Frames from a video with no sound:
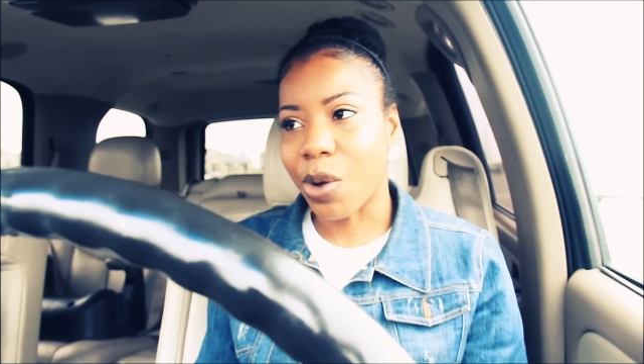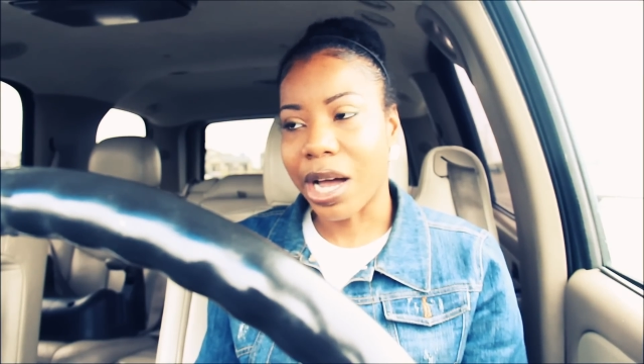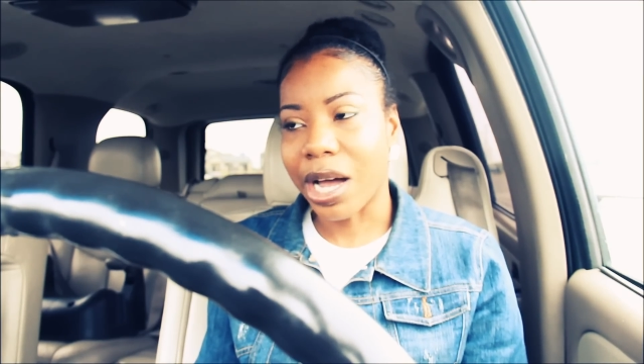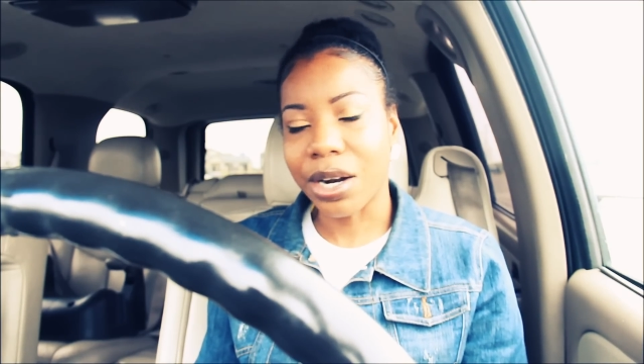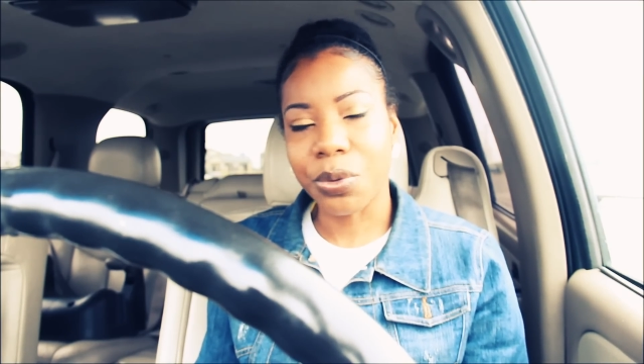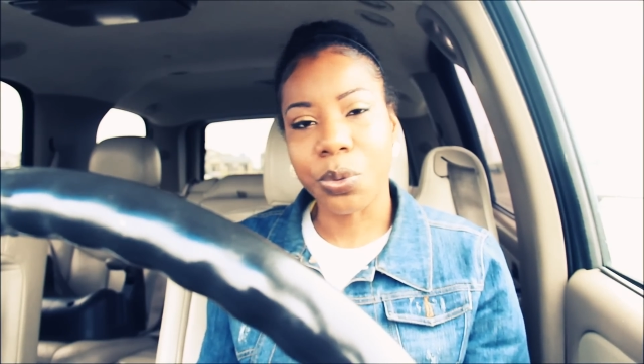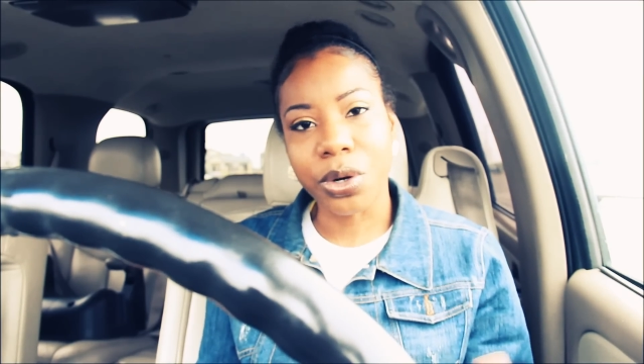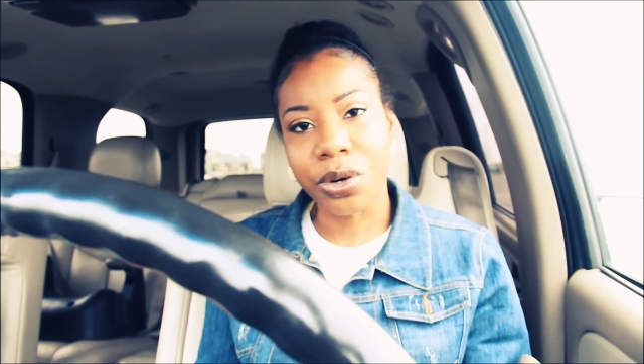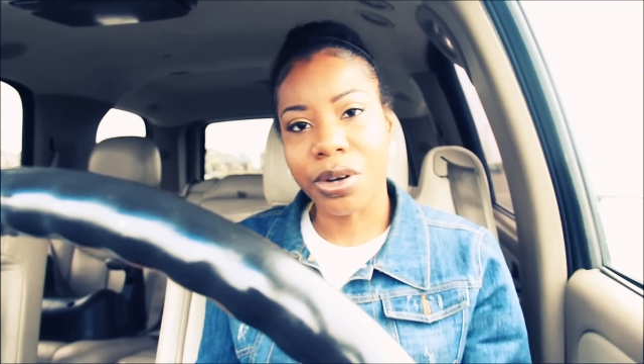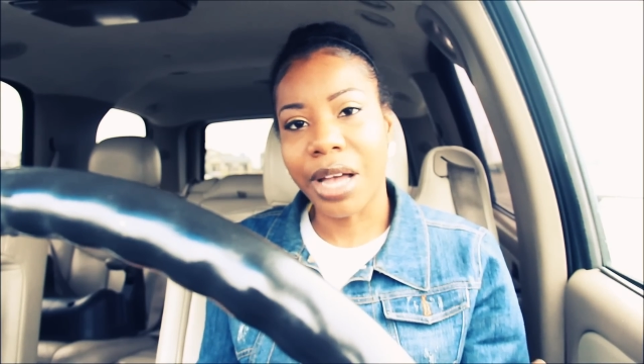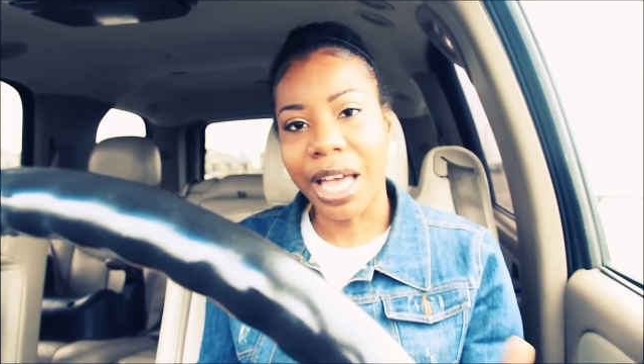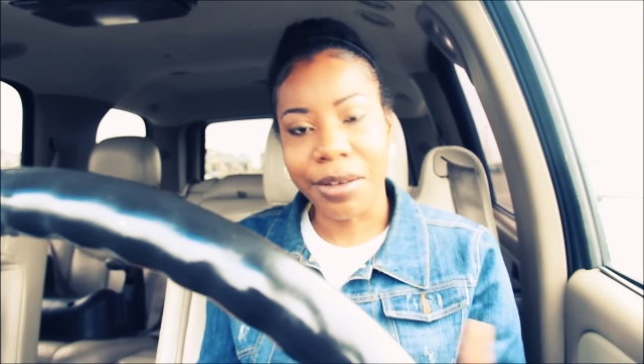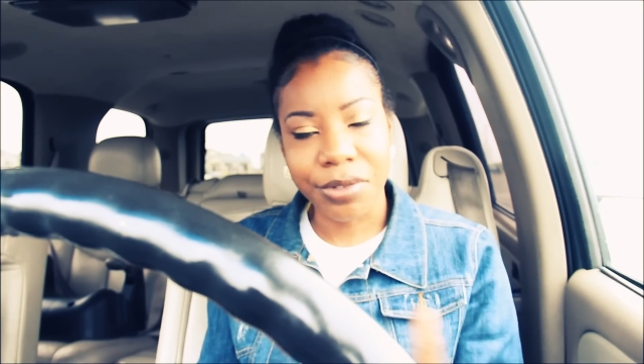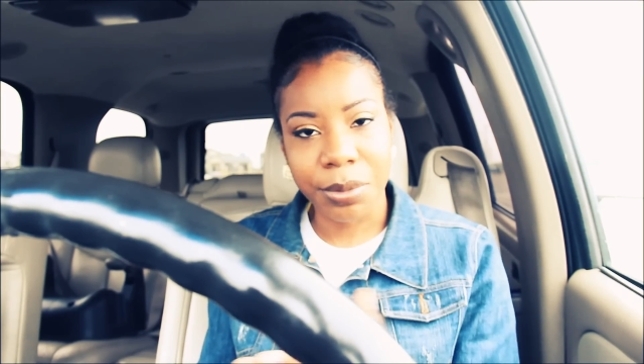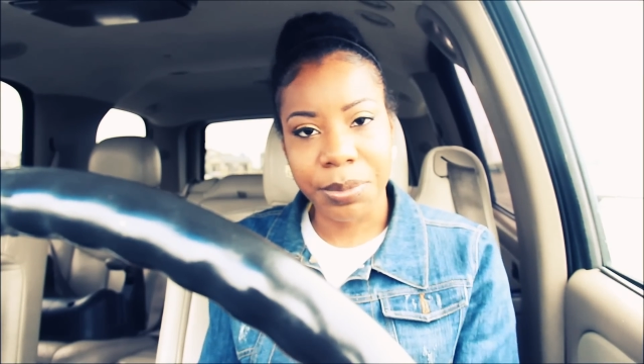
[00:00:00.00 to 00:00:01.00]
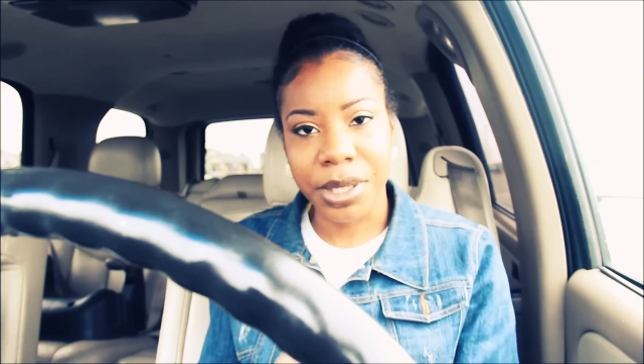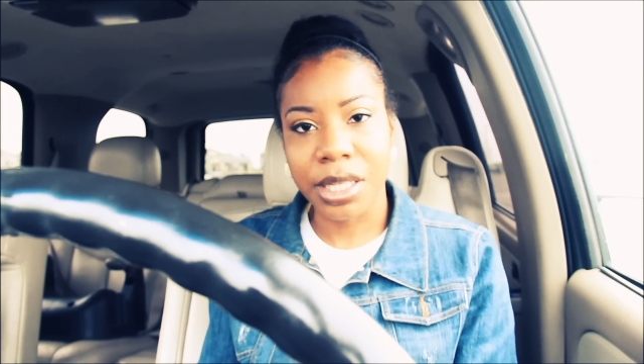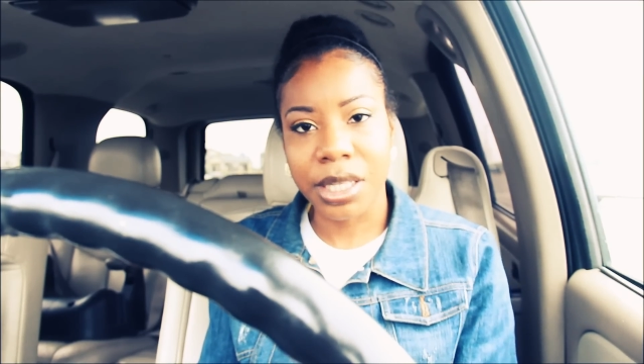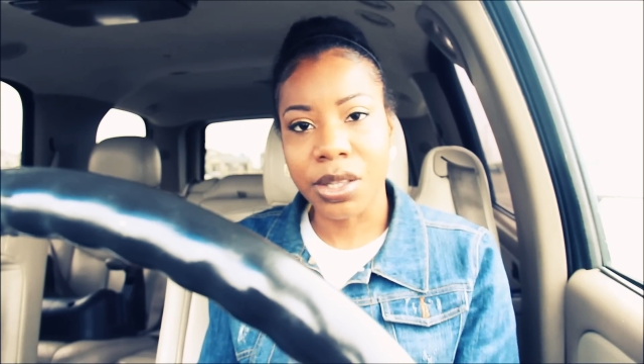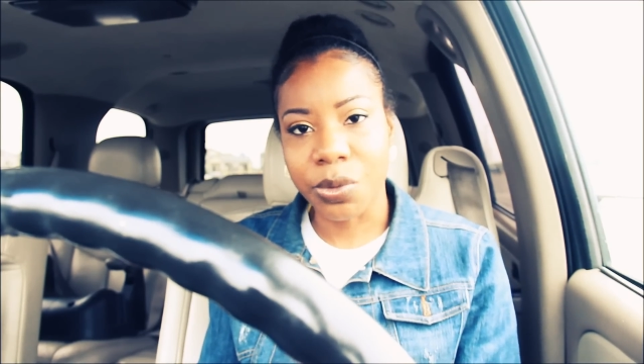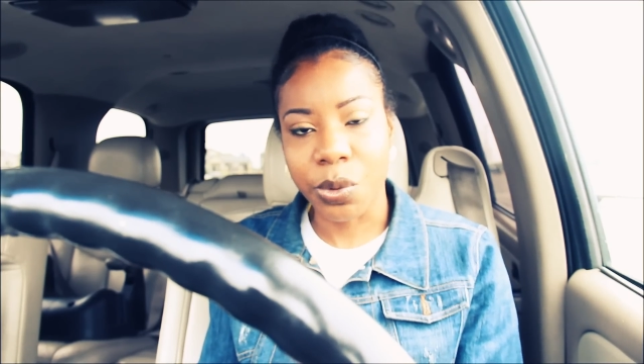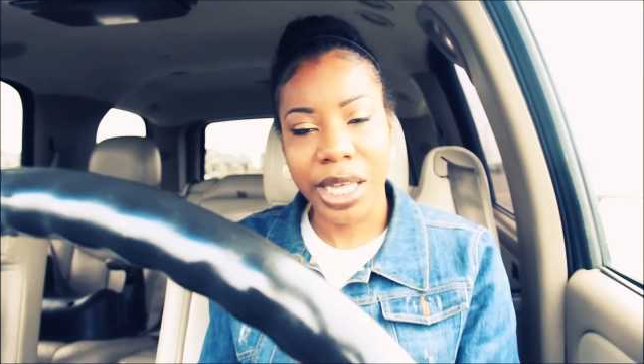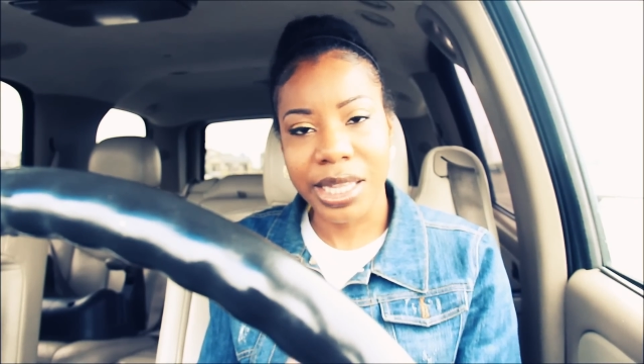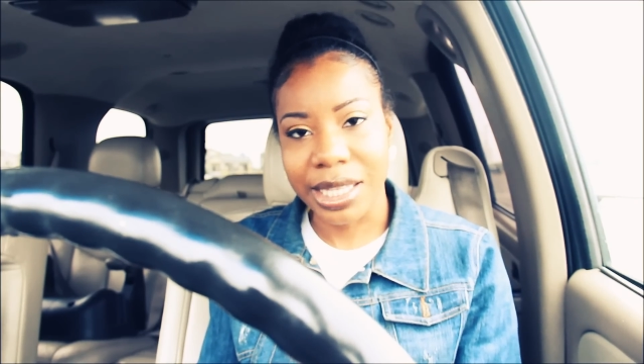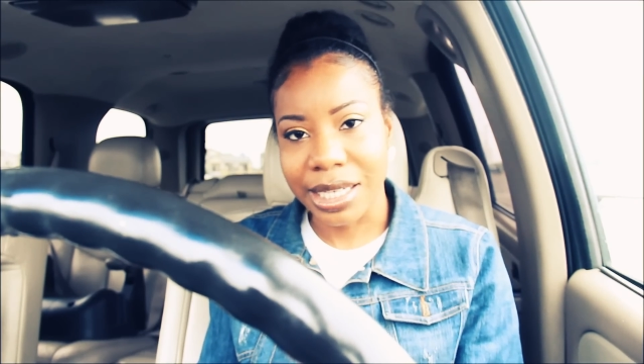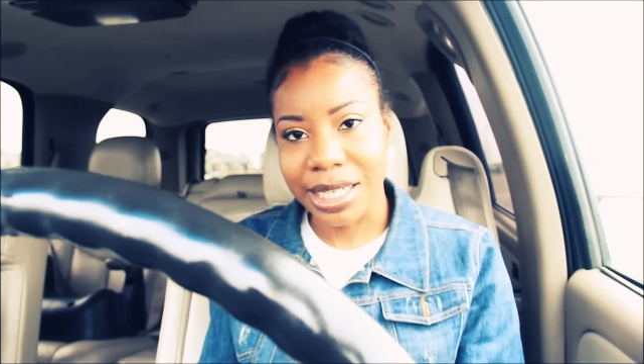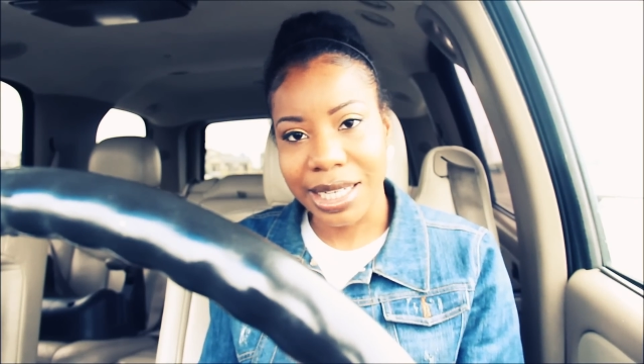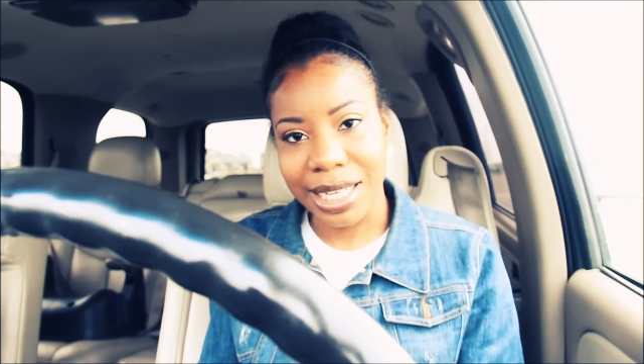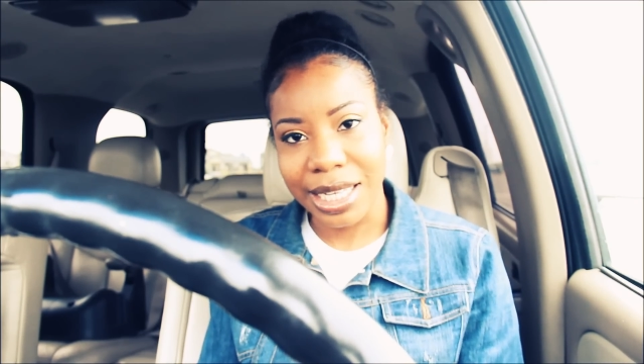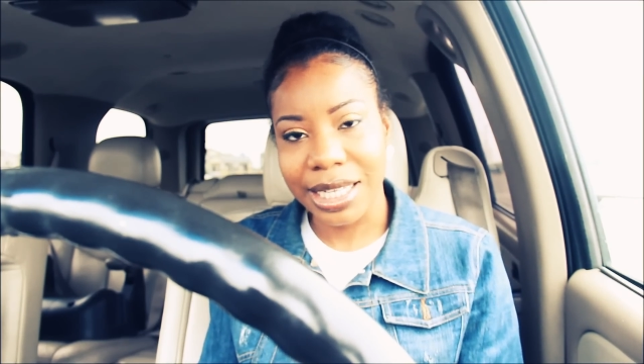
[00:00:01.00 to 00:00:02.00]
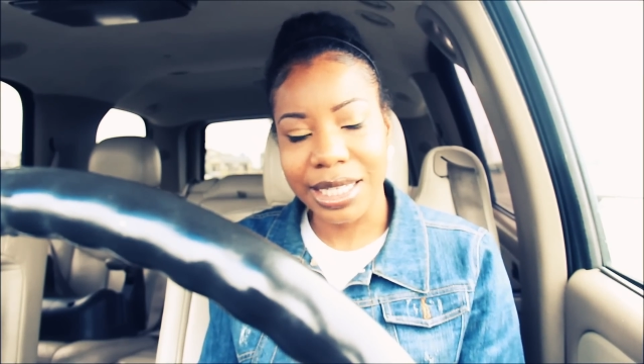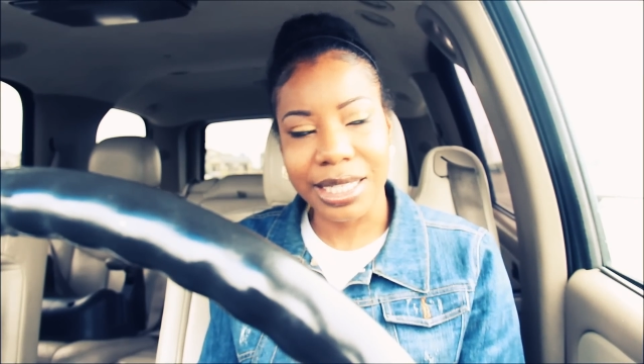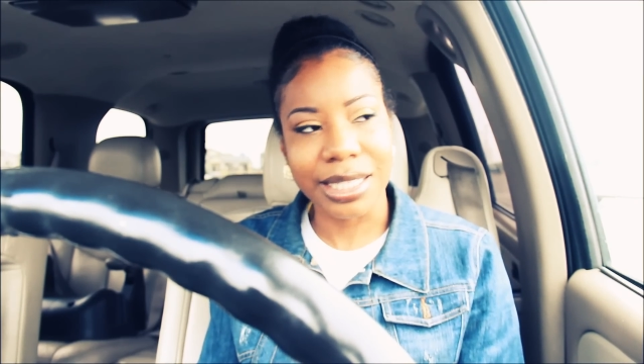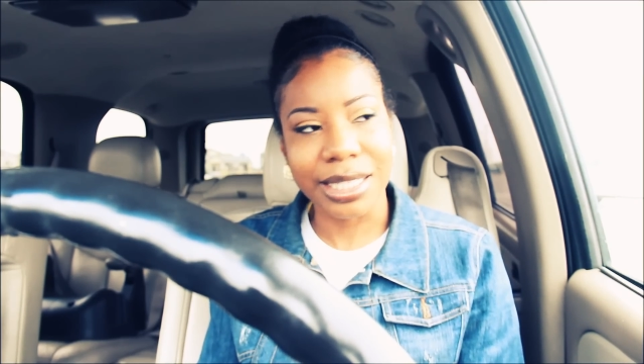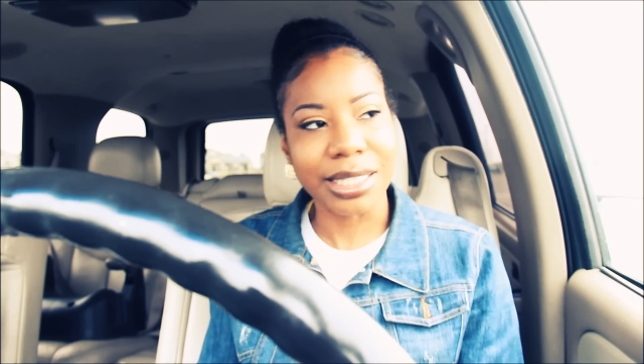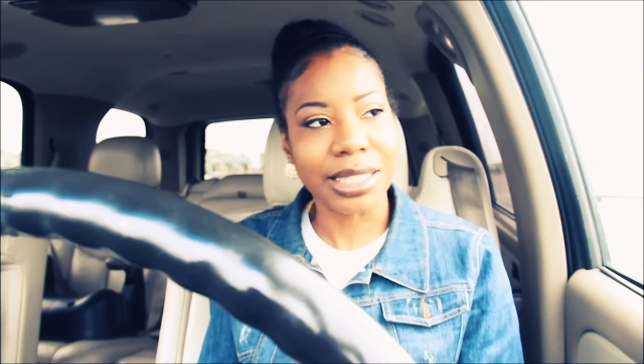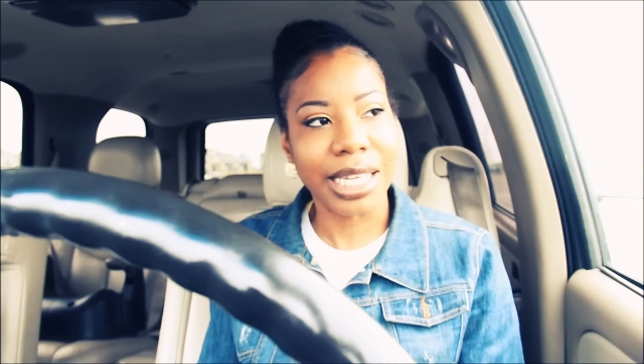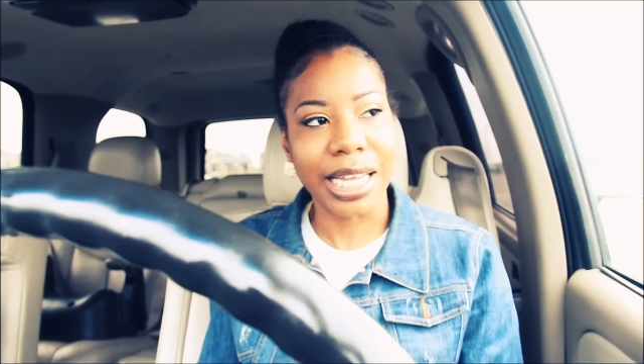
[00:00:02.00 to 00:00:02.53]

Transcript: why the world have to be the way that it is?